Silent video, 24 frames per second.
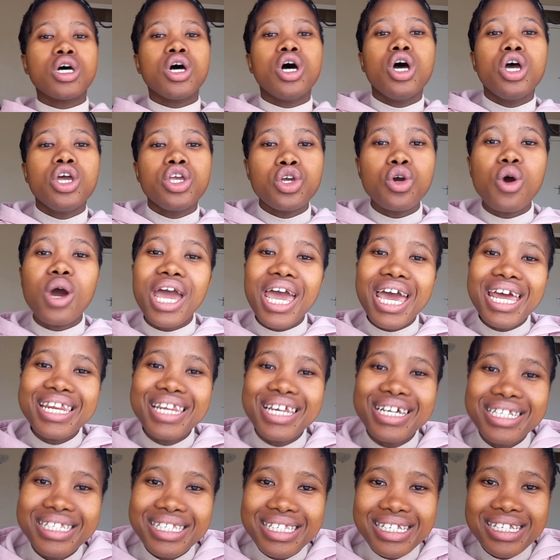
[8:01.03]
your hair
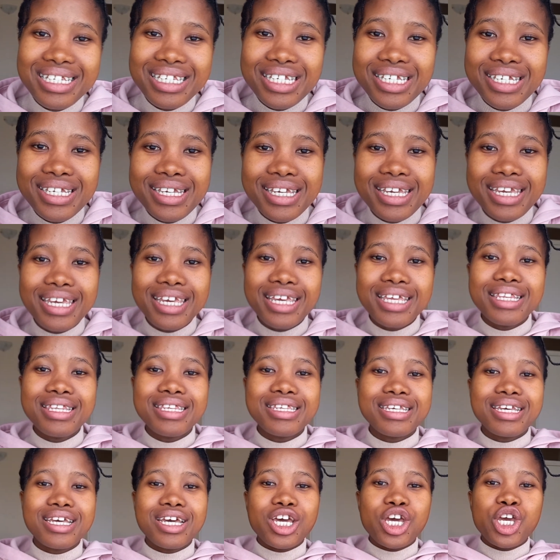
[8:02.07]
density, it
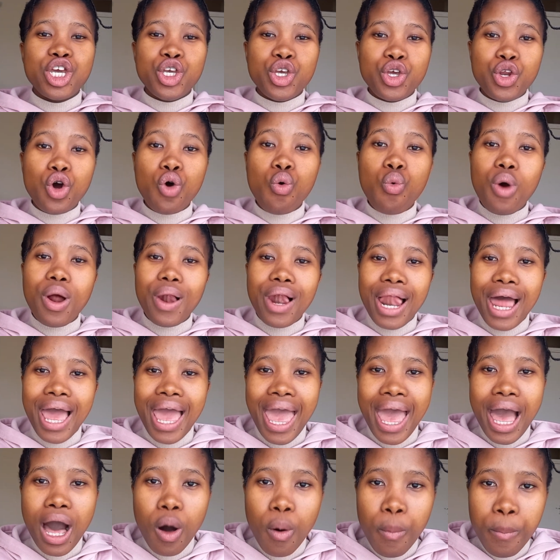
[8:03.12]
will
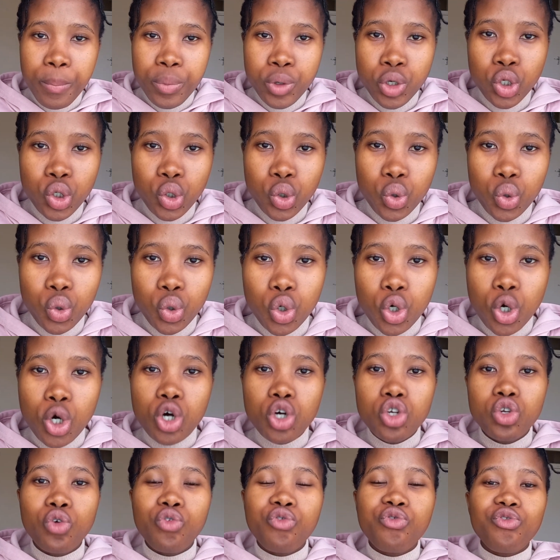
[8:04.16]
help you to
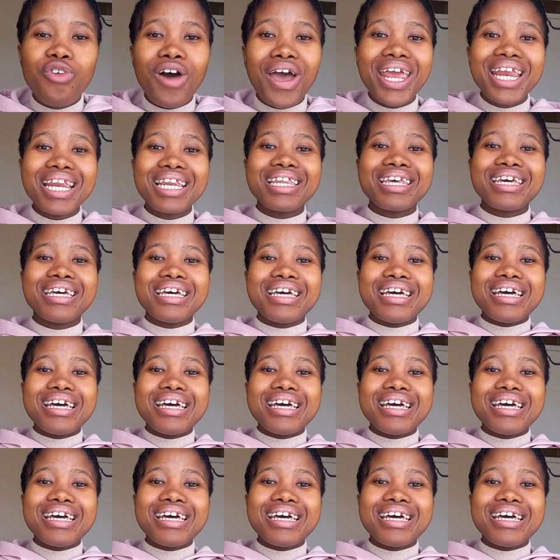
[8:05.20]
find